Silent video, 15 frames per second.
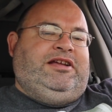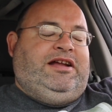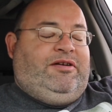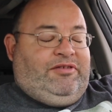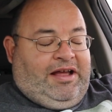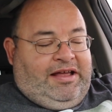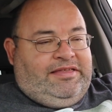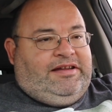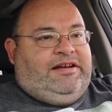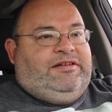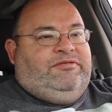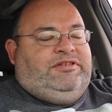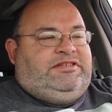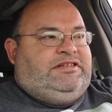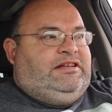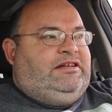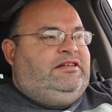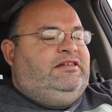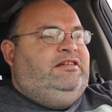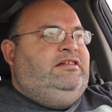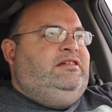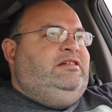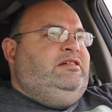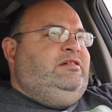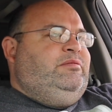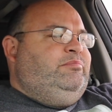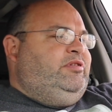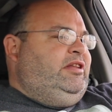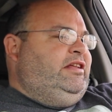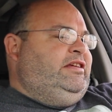And I, I thought it was the
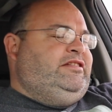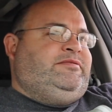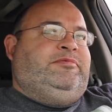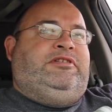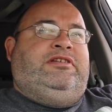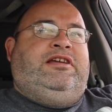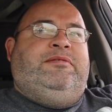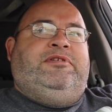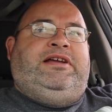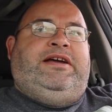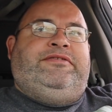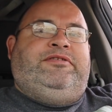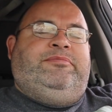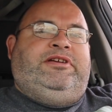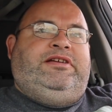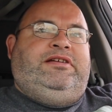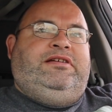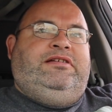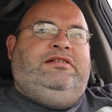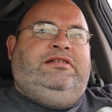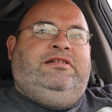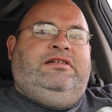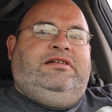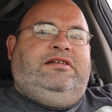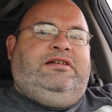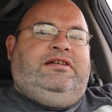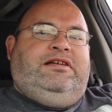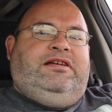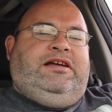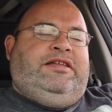policeman coming after me.
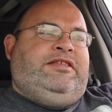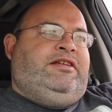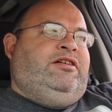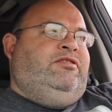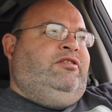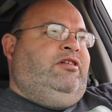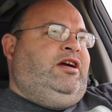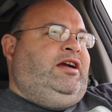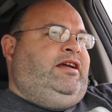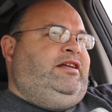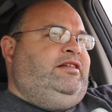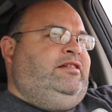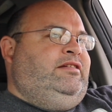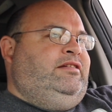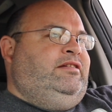I thought, oh, great.